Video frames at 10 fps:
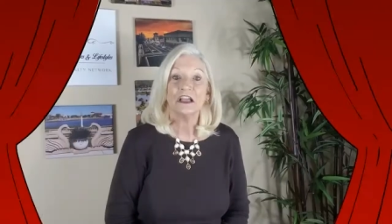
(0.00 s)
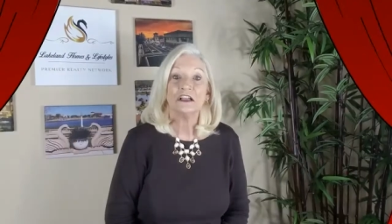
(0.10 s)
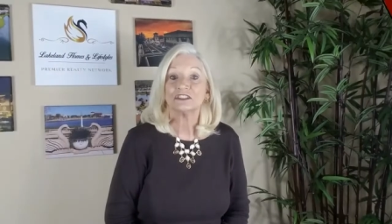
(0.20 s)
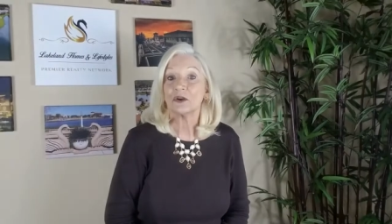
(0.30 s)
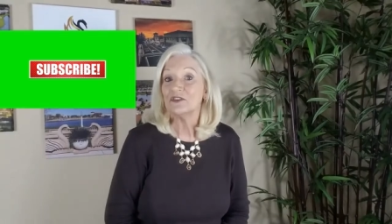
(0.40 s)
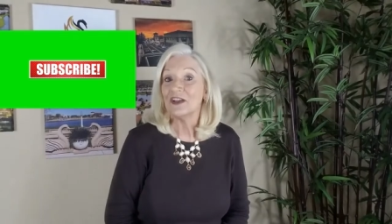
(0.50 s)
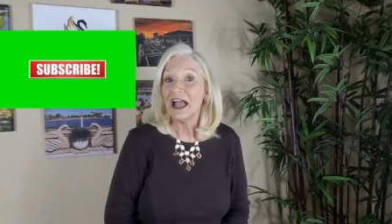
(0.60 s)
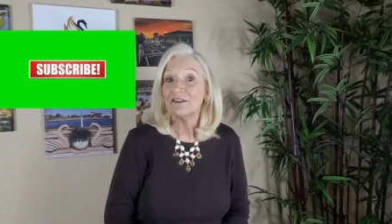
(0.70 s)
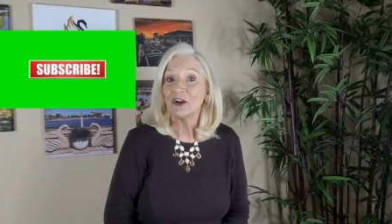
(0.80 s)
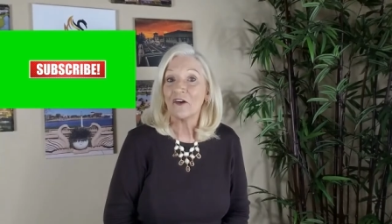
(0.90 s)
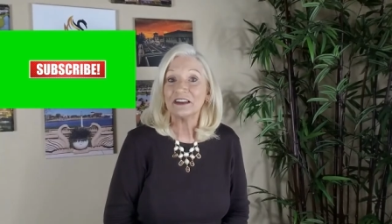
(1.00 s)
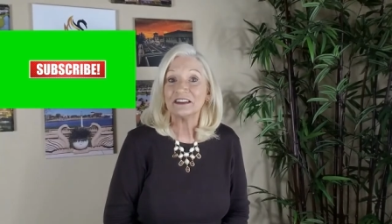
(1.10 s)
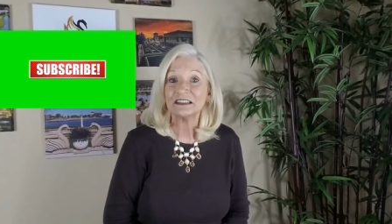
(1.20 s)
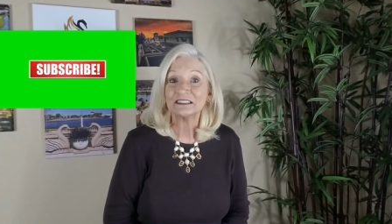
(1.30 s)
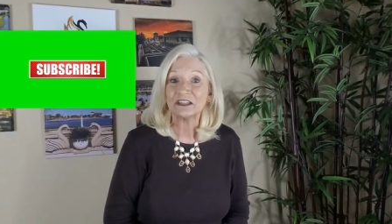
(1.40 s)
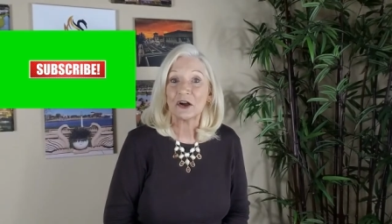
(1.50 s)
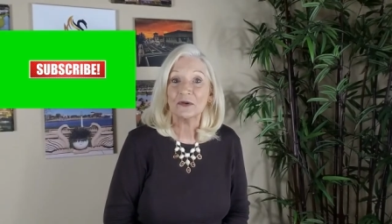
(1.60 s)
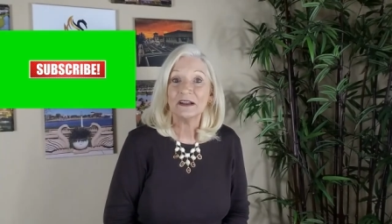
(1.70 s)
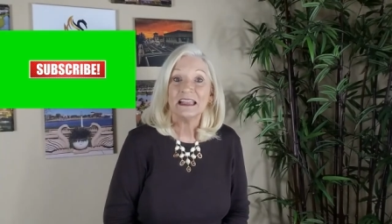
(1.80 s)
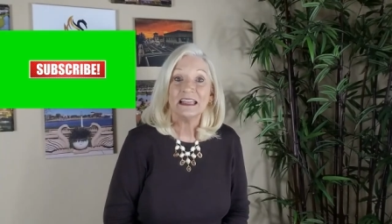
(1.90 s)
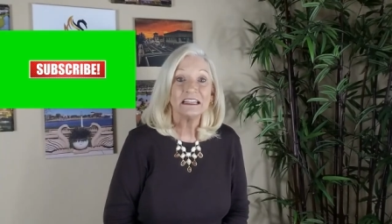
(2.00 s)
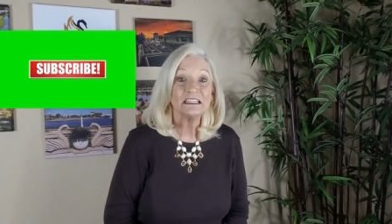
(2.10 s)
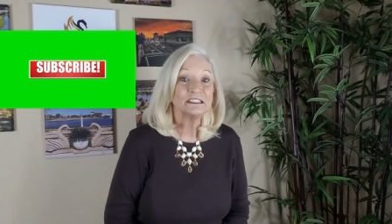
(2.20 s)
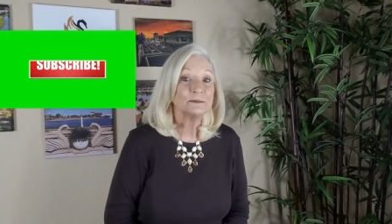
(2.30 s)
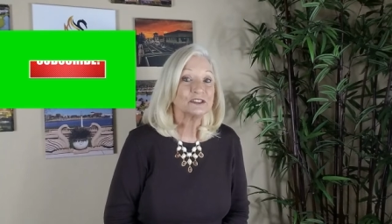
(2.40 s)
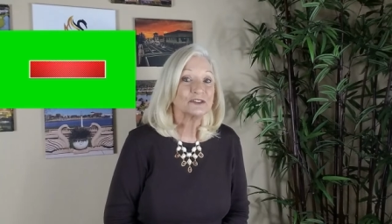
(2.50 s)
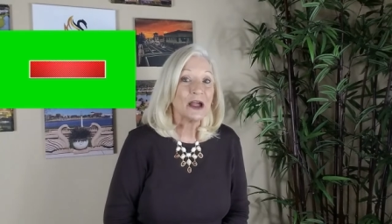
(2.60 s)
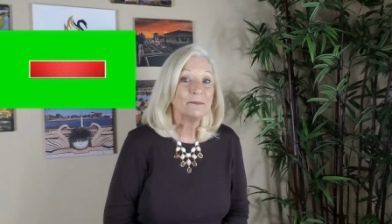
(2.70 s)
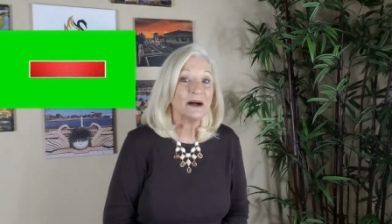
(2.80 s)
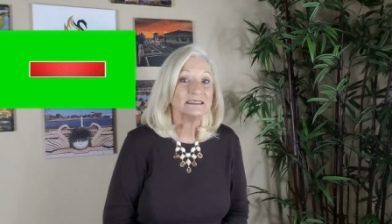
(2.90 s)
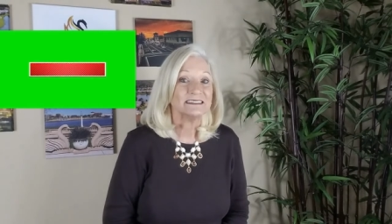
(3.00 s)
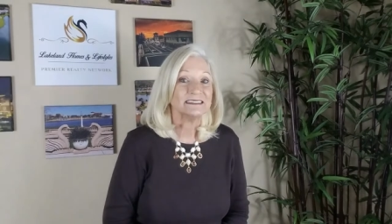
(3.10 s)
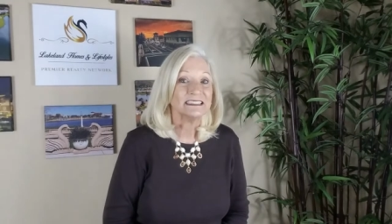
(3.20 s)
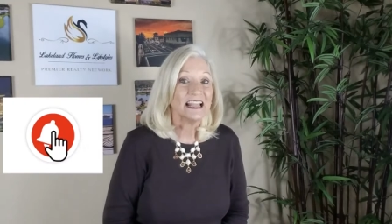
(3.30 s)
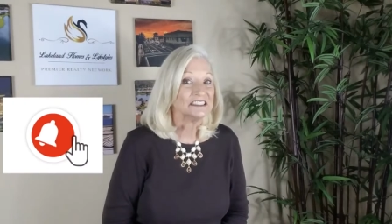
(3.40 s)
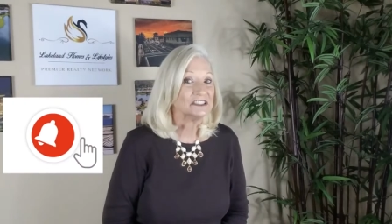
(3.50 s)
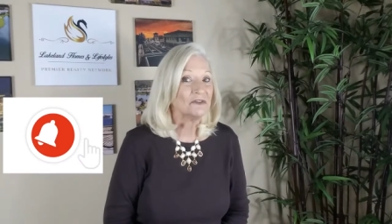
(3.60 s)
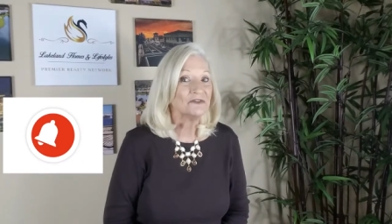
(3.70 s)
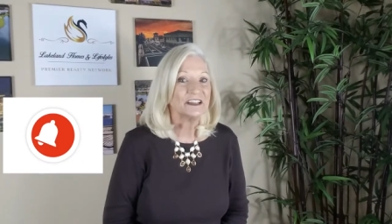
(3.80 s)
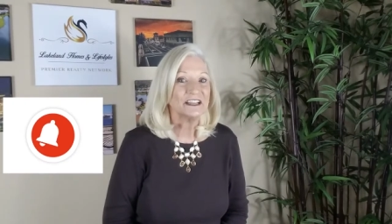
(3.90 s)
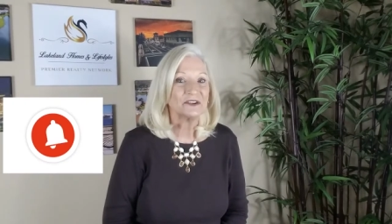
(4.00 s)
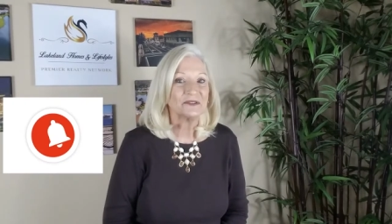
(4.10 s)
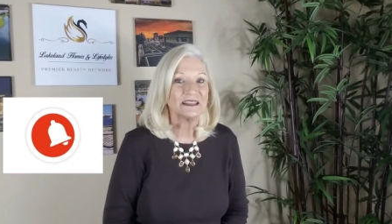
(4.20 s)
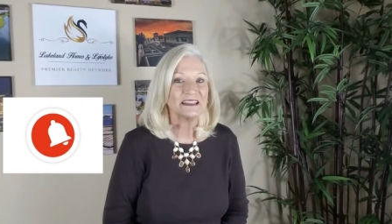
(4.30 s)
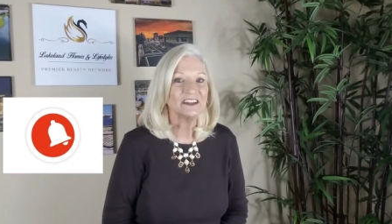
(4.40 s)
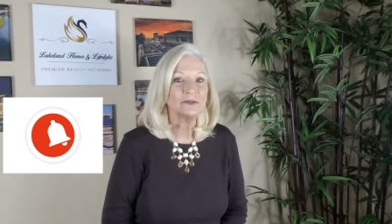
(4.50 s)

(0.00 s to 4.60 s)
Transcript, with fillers: So if you haven't already done so, hit the subscribe button and don't forget to ring the little